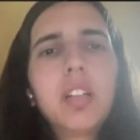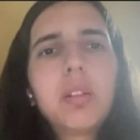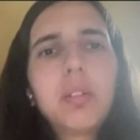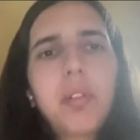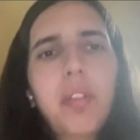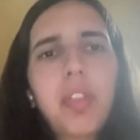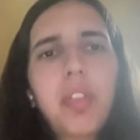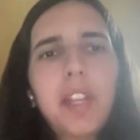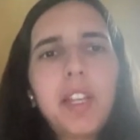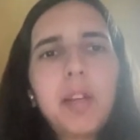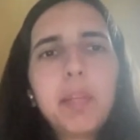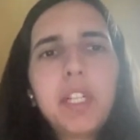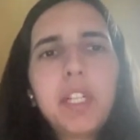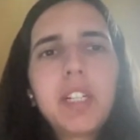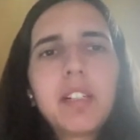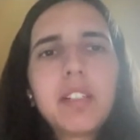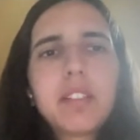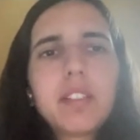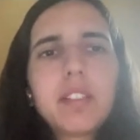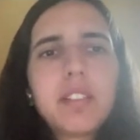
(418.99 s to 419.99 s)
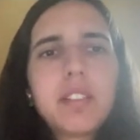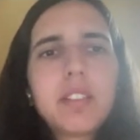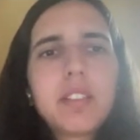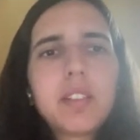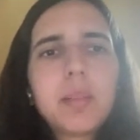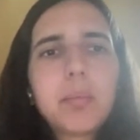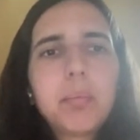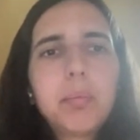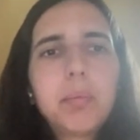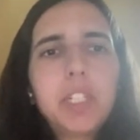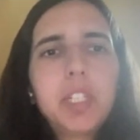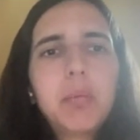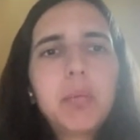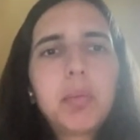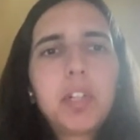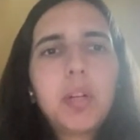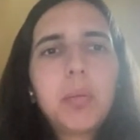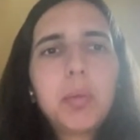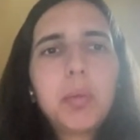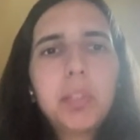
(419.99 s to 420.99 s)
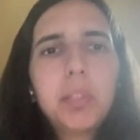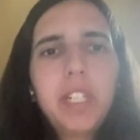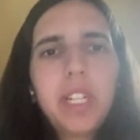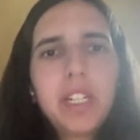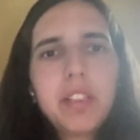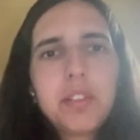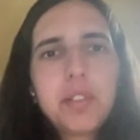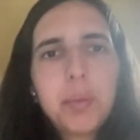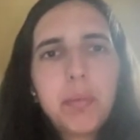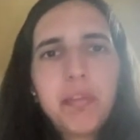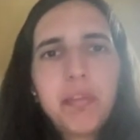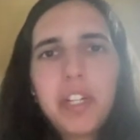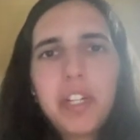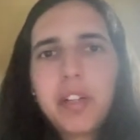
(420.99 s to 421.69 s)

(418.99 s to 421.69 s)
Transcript: good thing because it's a big problem in extreme